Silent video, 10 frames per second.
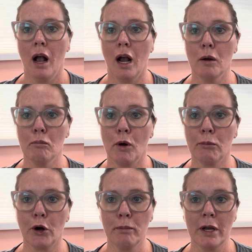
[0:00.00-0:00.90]
Um, but
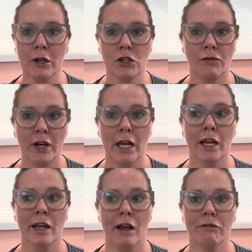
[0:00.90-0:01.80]
pretty much
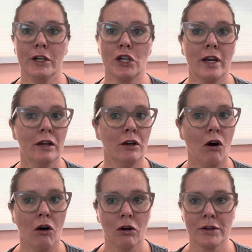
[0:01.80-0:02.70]
VA, FHA,
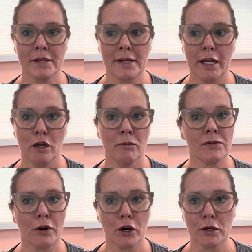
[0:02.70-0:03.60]
all the same
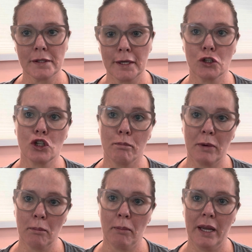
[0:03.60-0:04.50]
as far as like
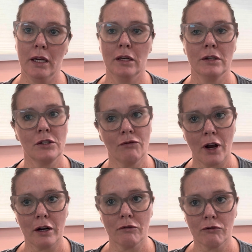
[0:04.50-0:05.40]
chipping paint, you've
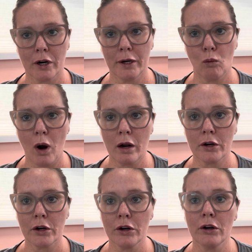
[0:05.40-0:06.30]
got to have running
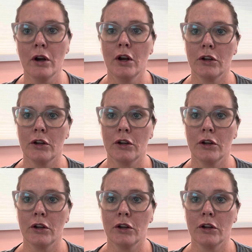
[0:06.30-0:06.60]
water,